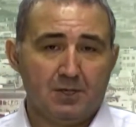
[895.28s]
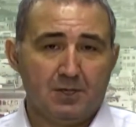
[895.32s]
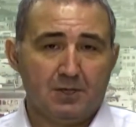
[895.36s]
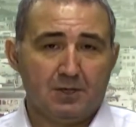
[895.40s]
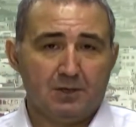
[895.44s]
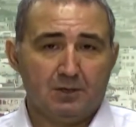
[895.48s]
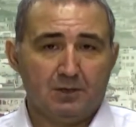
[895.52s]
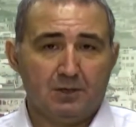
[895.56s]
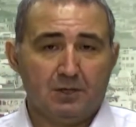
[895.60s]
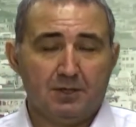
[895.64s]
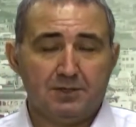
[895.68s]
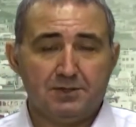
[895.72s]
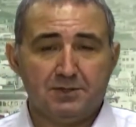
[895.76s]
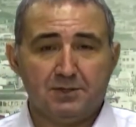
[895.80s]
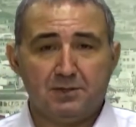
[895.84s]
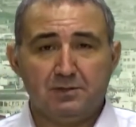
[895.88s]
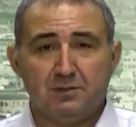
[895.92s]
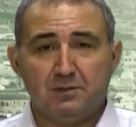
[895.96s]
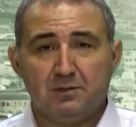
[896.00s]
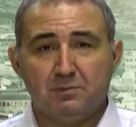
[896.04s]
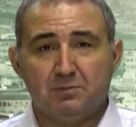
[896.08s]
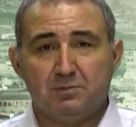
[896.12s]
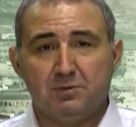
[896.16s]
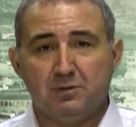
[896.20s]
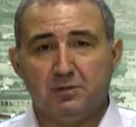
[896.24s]

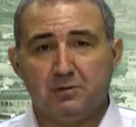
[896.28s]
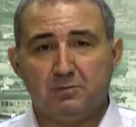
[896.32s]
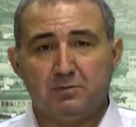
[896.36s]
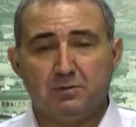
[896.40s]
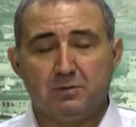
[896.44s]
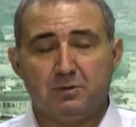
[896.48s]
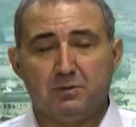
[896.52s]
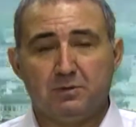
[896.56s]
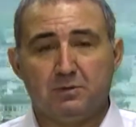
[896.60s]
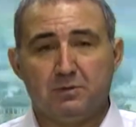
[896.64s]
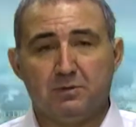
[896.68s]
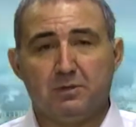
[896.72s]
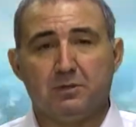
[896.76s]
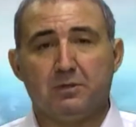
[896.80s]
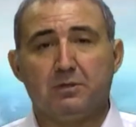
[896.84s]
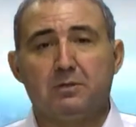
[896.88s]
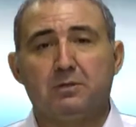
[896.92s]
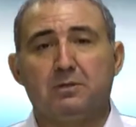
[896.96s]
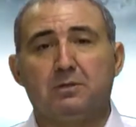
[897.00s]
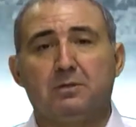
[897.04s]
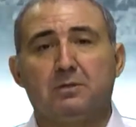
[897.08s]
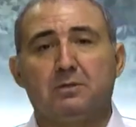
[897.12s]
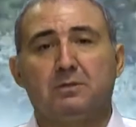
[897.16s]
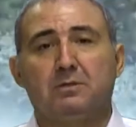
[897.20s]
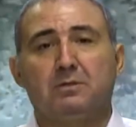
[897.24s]
Gaziantep
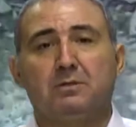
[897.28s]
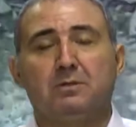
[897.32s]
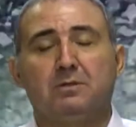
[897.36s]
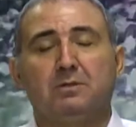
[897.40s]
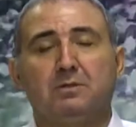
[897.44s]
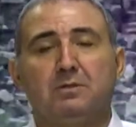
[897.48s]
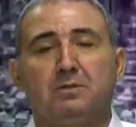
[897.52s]
people